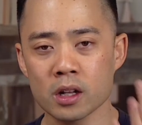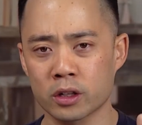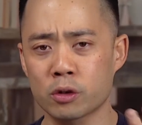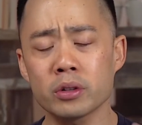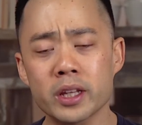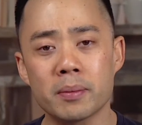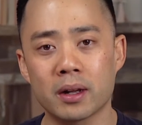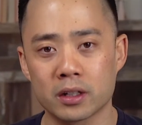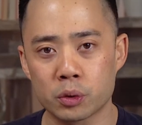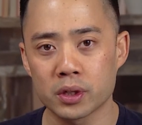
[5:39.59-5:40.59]
The cool thing
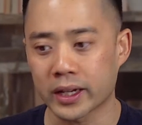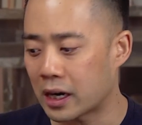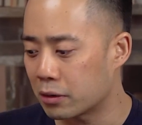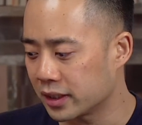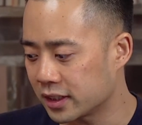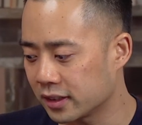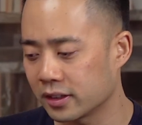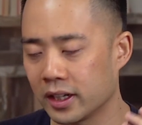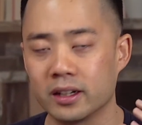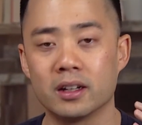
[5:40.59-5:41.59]
about a tool like Outreach is
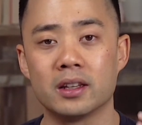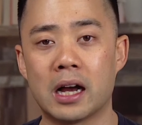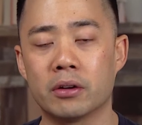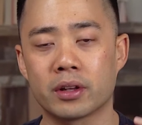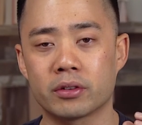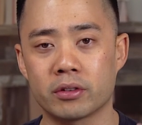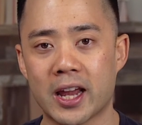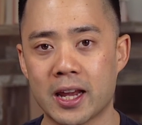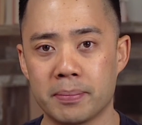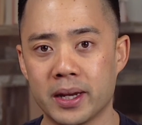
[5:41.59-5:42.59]
it allows us to
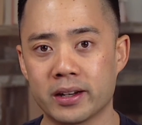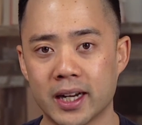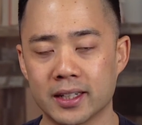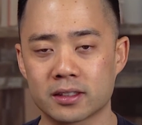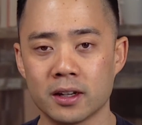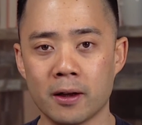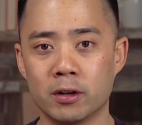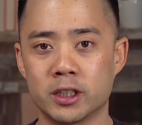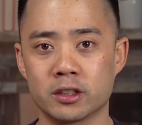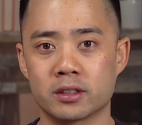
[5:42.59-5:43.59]
A/B test,
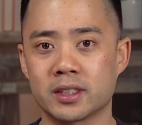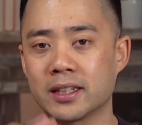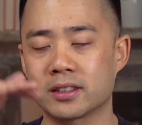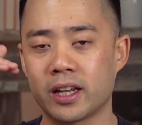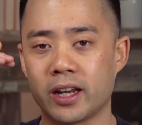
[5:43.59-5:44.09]
which is test